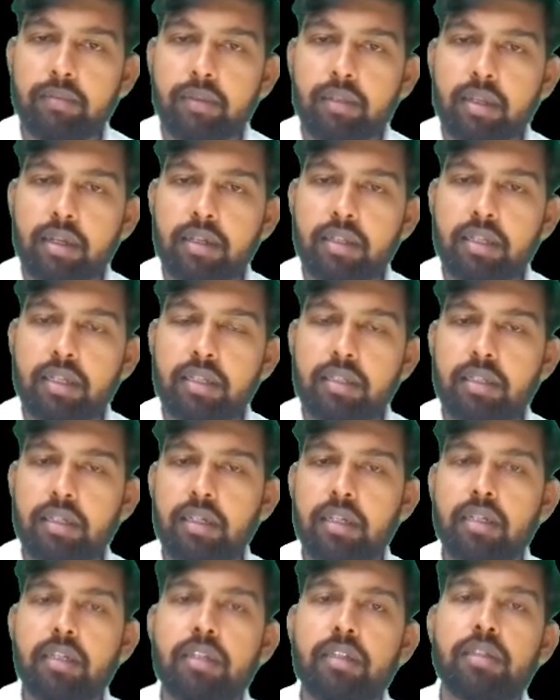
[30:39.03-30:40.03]
there is a
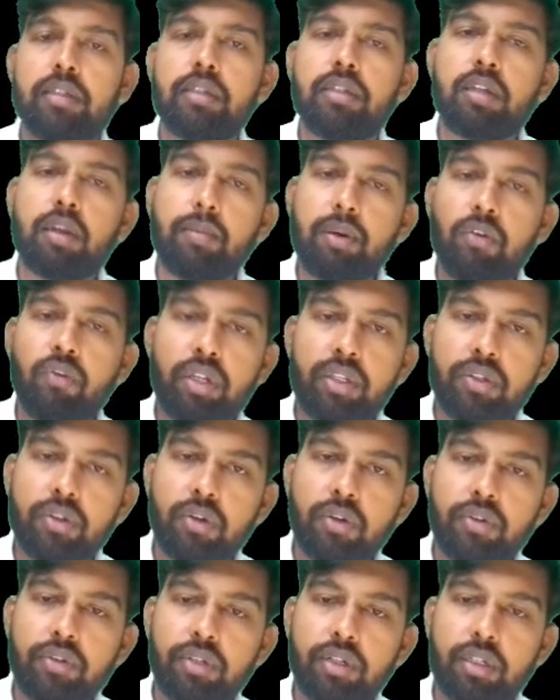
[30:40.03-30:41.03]
systemic
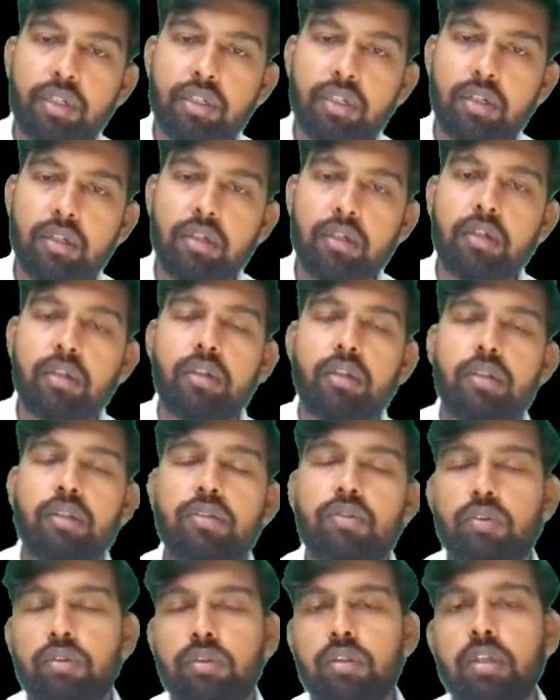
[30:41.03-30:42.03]
vasoconstriction.
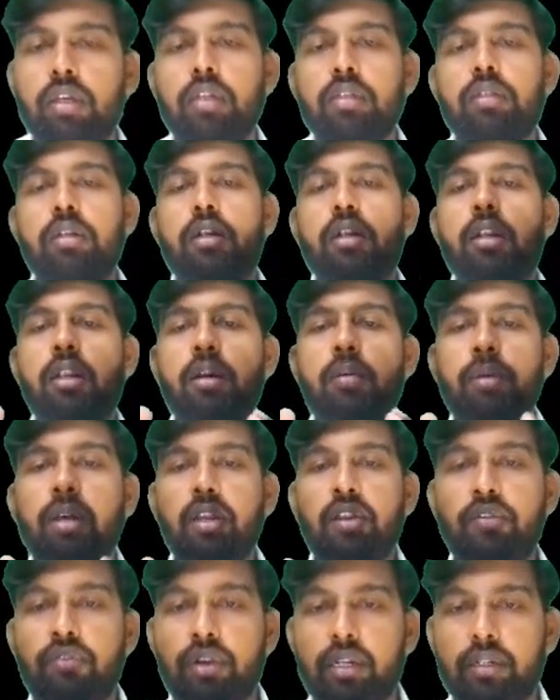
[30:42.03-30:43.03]
So there is a double
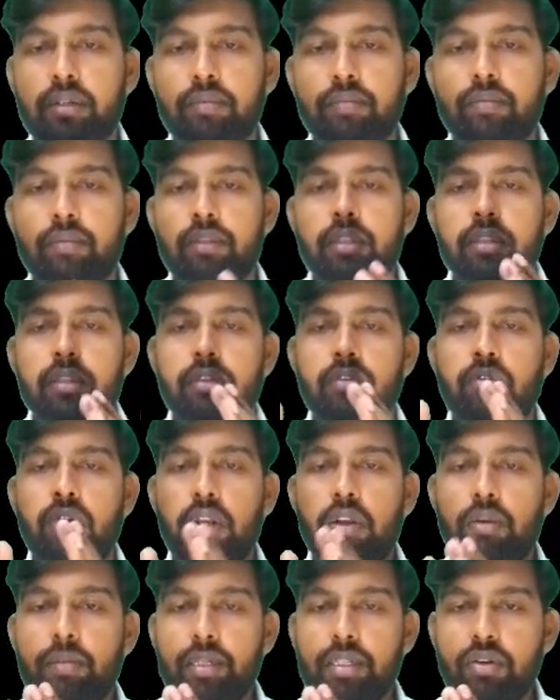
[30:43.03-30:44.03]
effect. The
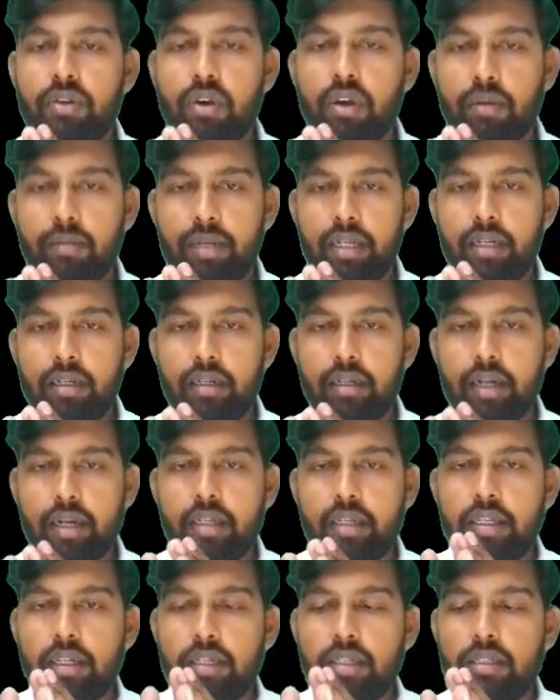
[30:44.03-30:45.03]
volume is normal and
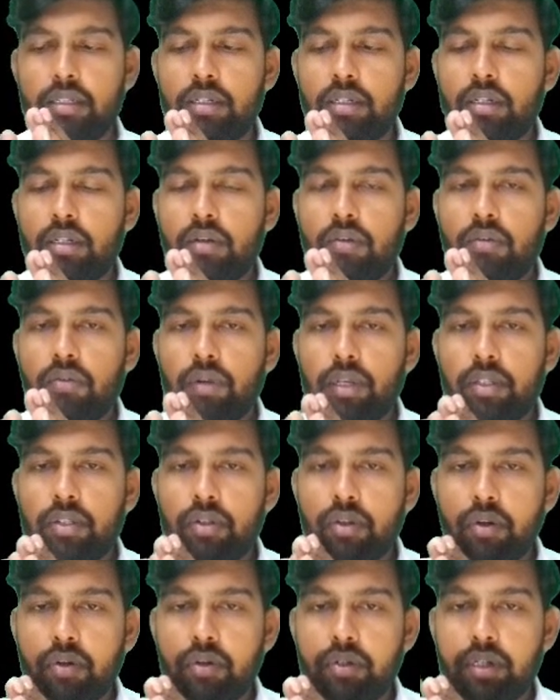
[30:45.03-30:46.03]
there is a
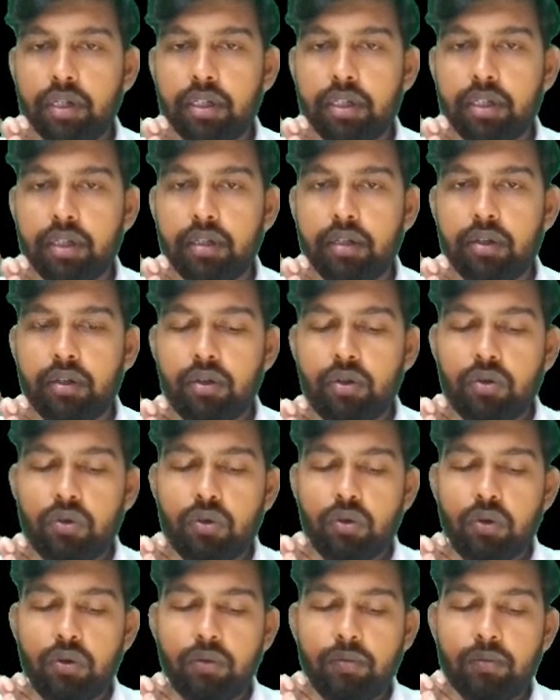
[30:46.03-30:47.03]
vasoconstriction.
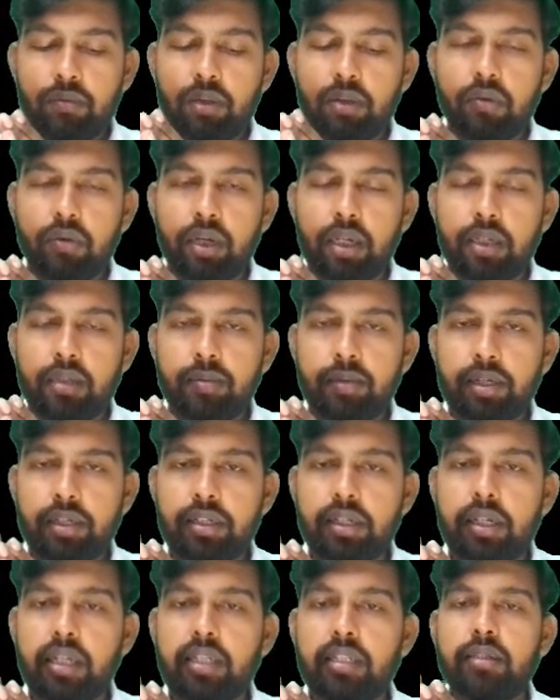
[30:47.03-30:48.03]
So the venous
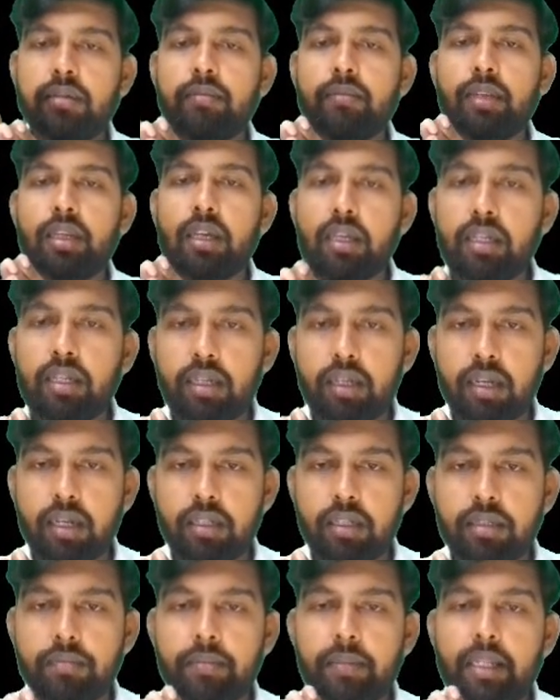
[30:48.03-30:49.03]
pressure is
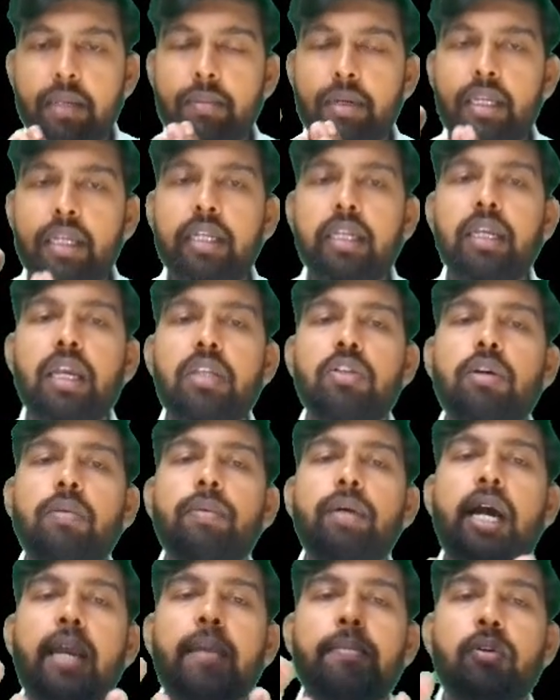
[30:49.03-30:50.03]
increased. But in case of a
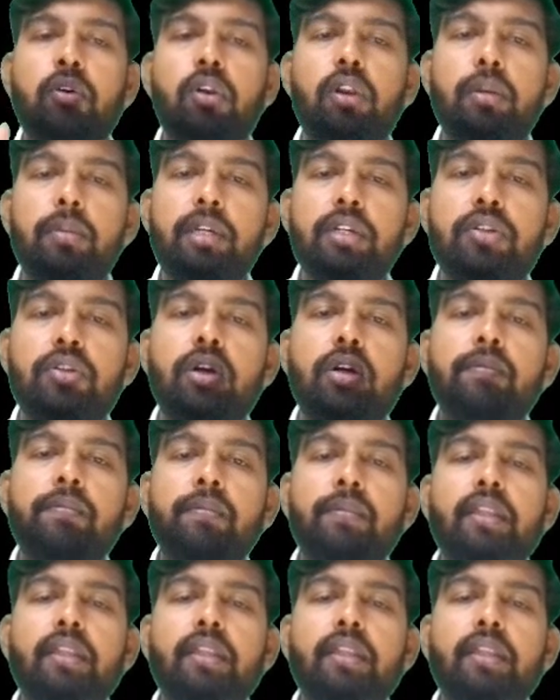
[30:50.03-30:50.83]
hypovolemic shock,